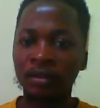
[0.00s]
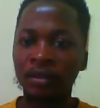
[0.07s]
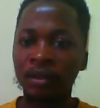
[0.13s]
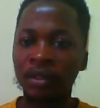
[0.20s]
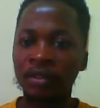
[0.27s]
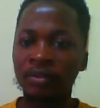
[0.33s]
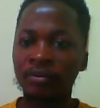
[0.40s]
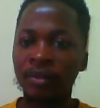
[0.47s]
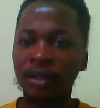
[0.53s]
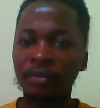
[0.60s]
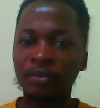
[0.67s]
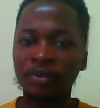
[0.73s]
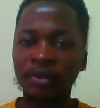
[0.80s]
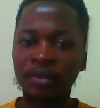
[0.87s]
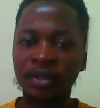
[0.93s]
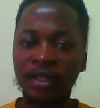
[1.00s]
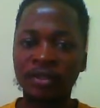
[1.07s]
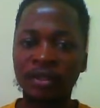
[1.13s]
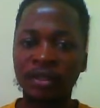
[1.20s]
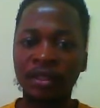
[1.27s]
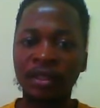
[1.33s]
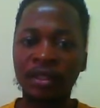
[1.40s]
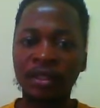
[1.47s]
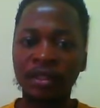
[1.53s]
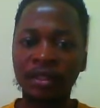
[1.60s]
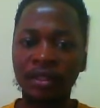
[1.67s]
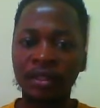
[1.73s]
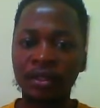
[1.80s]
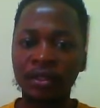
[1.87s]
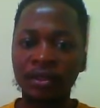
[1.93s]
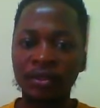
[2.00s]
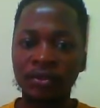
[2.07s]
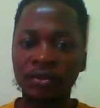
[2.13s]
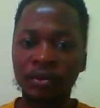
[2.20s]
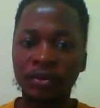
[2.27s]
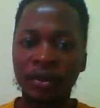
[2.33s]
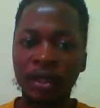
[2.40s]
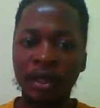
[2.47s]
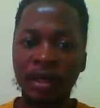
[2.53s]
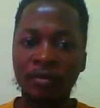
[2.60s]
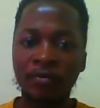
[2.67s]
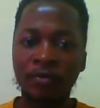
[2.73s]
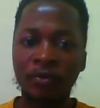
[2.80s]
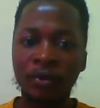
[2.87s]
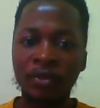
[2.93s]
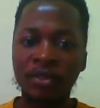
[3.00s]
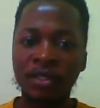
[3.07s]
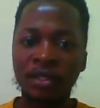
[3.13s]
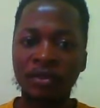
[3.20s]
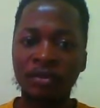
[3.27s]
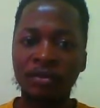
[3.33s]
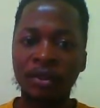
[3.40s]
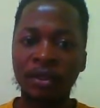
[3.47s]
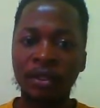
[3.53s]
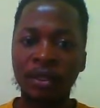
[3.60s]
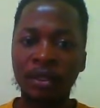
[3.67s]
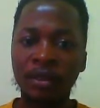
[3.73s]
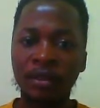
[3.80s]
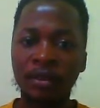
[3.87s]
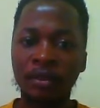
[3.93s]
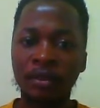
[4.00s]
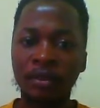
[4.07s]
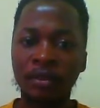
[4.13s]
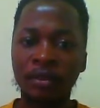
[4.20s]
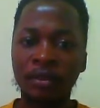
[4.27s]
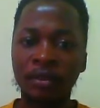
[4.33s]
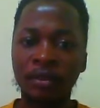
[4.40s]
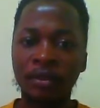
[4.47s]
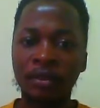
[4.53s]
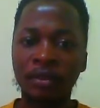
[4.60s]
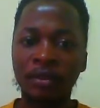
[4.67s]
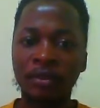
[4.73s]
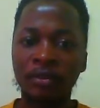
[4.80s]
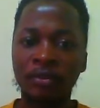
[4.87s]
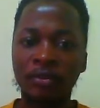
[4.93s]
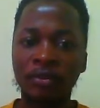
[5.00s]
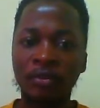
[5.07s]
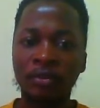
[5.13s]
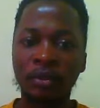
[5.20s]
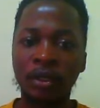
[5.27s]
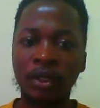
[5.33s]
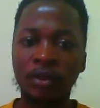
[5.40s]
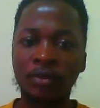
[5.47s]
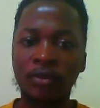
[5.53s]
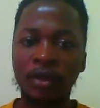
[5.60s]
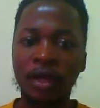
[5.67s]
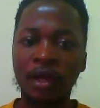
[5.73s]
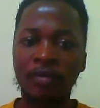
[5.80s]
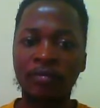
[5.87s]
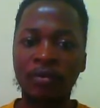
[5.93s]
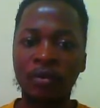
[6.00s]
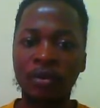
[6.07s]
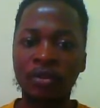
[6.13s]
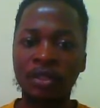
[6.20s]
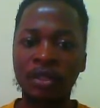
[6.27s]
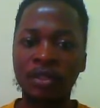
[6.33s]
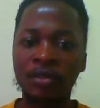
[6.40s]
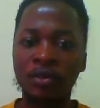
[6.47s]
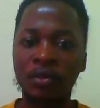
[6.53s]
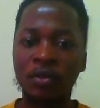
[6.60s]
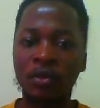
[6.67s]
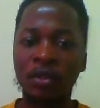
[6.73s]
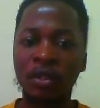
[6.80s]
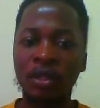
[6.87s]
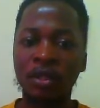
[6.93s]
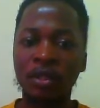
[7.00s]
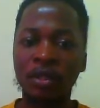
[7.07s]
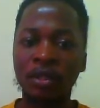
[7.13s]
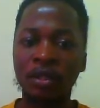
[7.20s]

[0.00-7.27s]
as many points as you can. So we have one settlement here. So like we have horses score here.